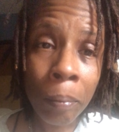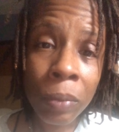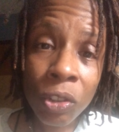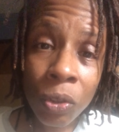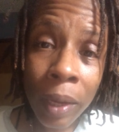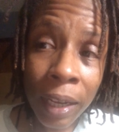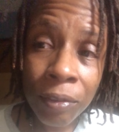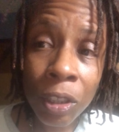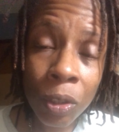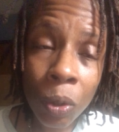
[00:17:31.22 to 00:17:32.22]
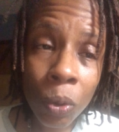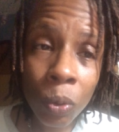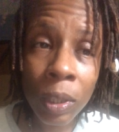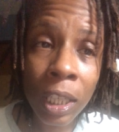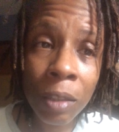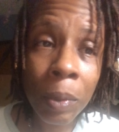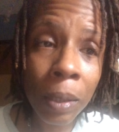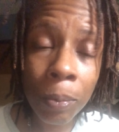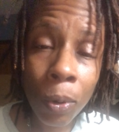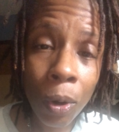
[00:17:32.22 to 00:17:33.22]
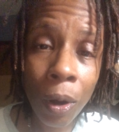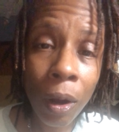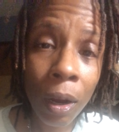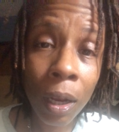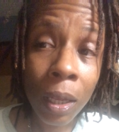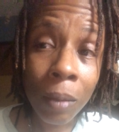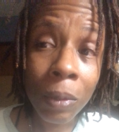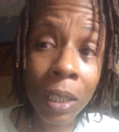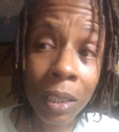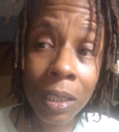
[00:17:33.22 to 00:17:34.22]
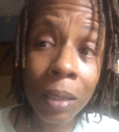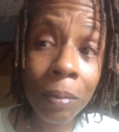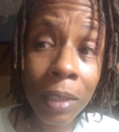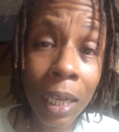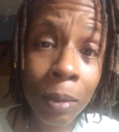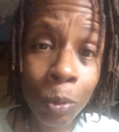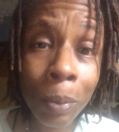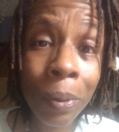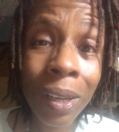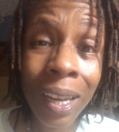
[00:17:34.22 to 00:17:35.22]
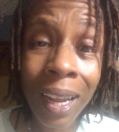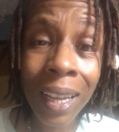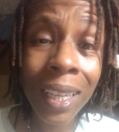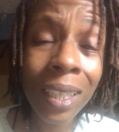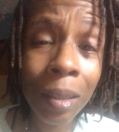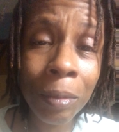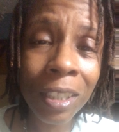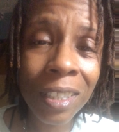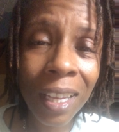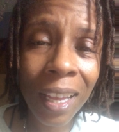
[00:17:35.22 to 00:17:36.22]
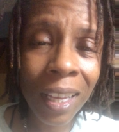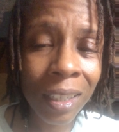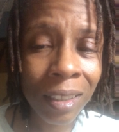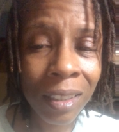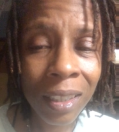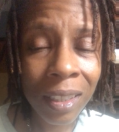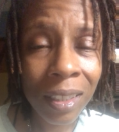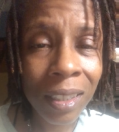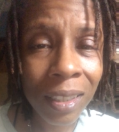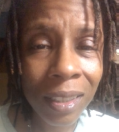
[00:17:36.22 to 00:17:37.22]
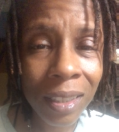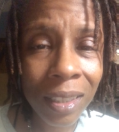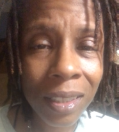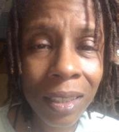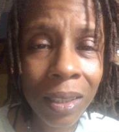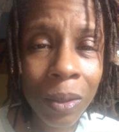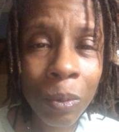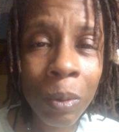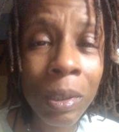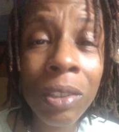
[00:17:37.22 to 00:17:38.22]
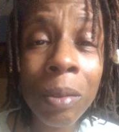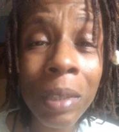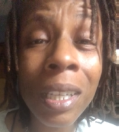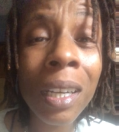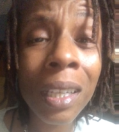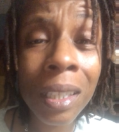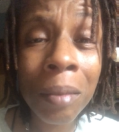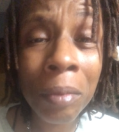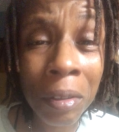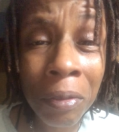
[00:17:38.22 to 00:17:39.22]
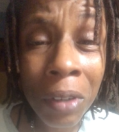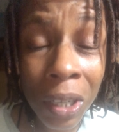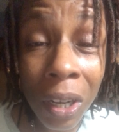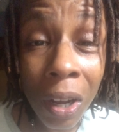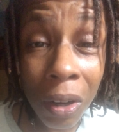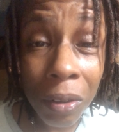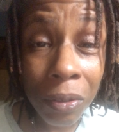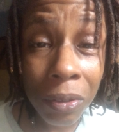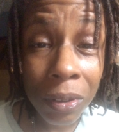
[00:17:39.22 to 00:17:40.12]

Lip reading: But you have to know who these people are, because sometimes we put our enemies at a distance when we should be cutting them the fuck off,